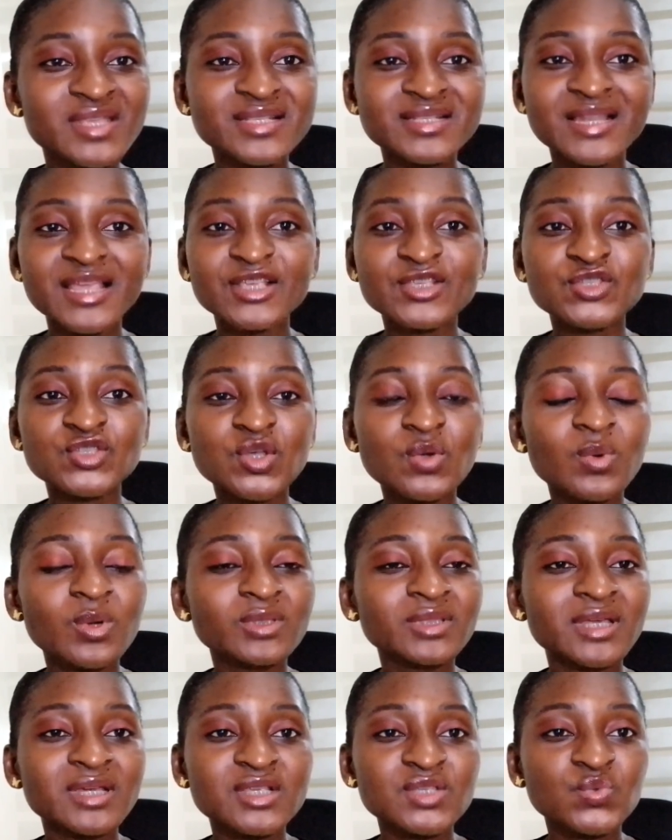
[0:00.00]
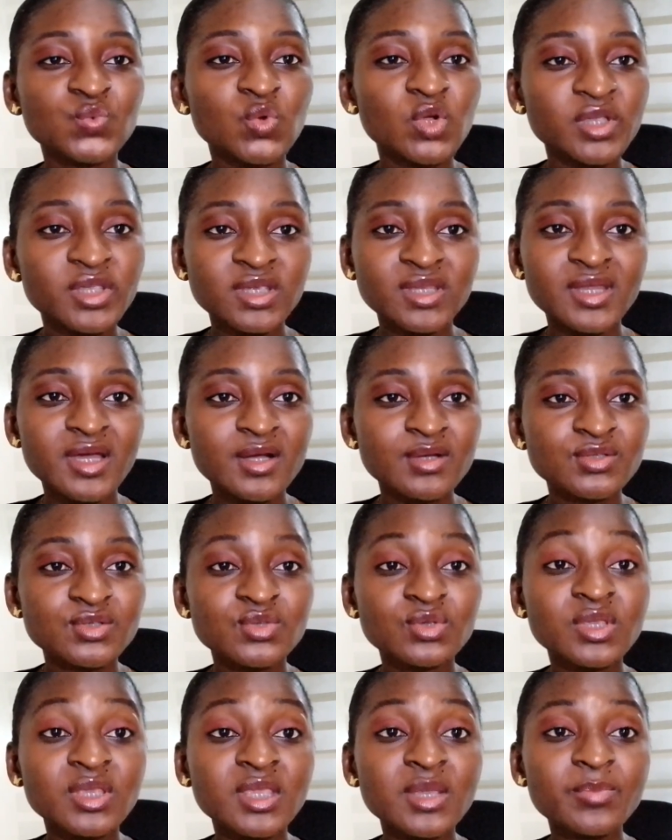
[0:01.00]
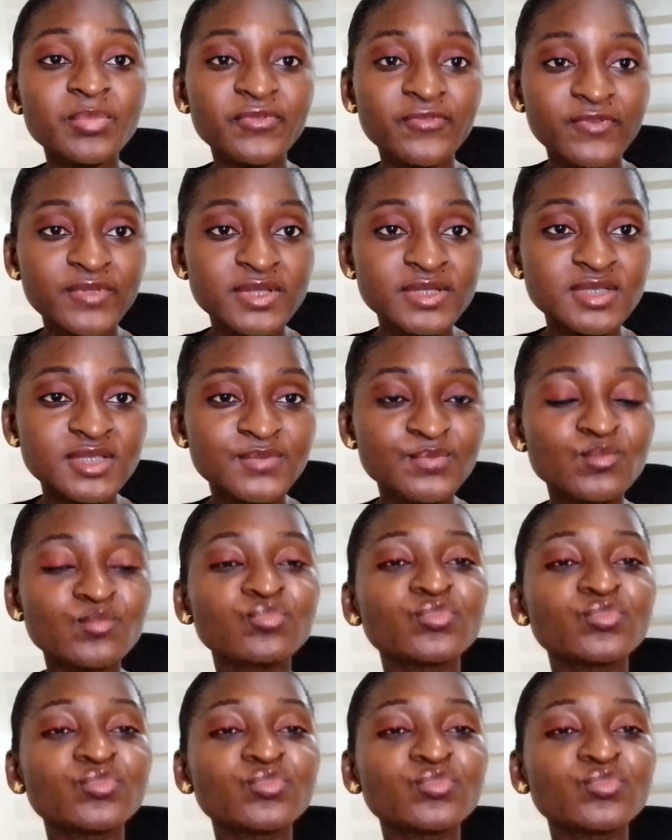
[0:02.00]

It's like someone that is working out to keep fit.